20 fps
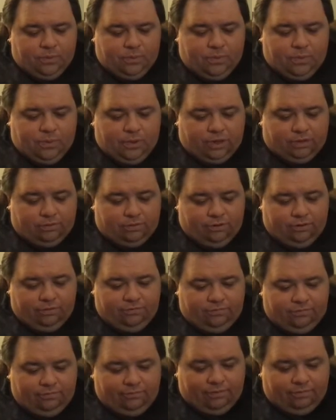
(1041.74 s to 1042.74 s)
I don't know
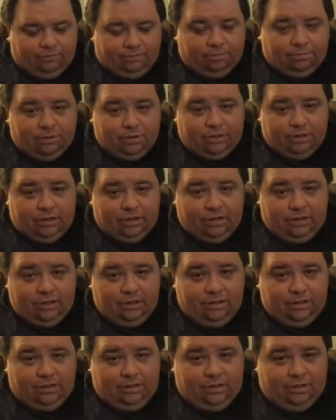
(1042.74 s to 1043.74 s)
if you've ever put
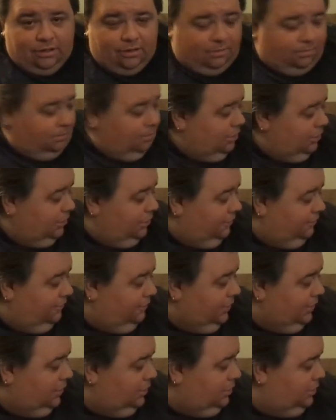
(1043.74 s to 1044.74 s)
your
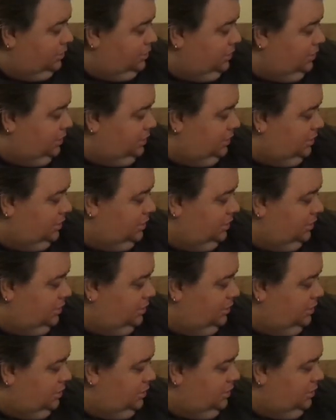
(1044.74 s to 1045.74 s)
fingers,
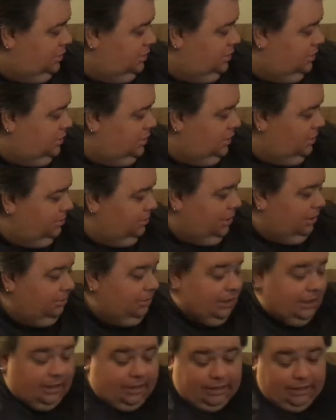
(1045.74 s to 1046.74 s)
I'm
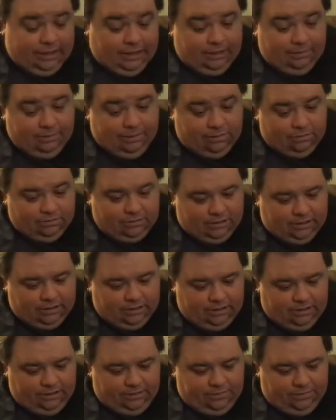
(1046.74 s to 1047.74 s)
getting emails
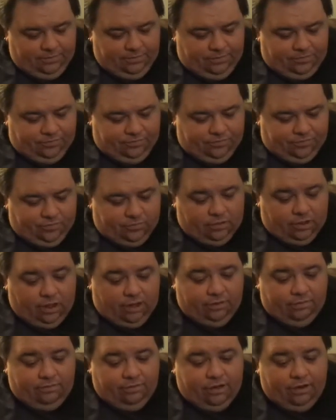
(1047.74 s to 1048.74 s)
again.
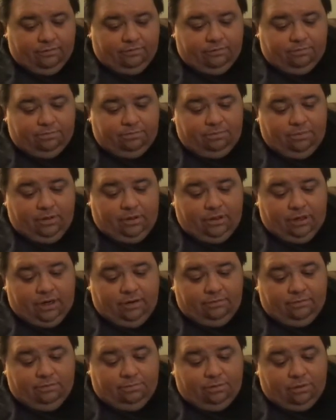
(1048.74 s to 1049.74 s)
Have you
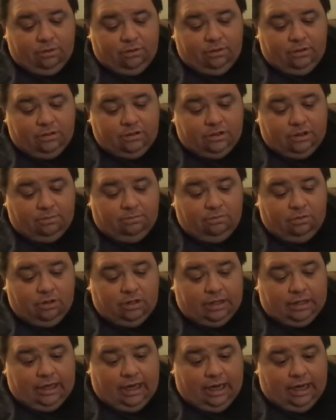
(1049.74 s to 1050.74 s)
ever put something
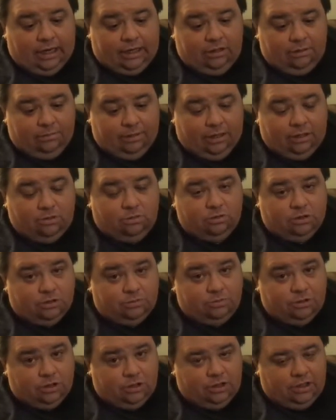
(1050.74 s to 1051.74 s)
really hot in your mouth, which
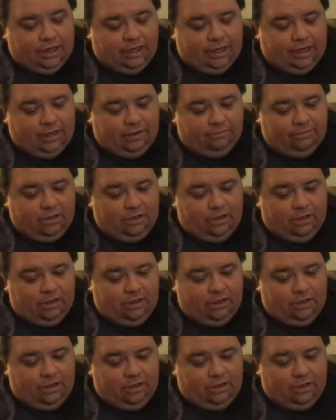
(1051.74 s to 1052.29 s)
I'm sure you have.